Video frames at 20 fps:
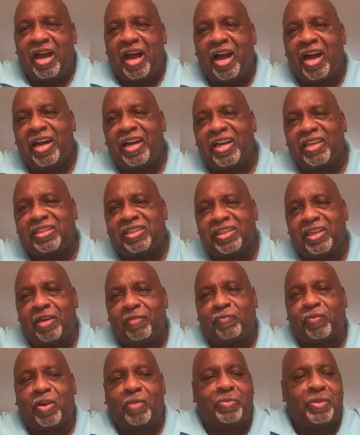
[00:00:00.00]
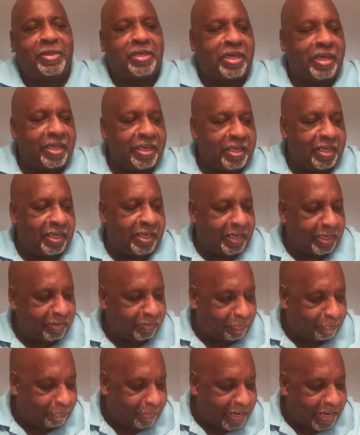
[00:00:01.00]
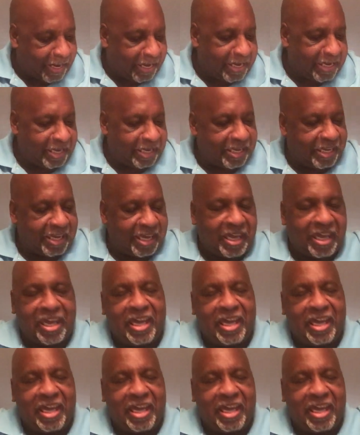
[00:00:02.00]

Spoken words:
I said from the beginning, let's make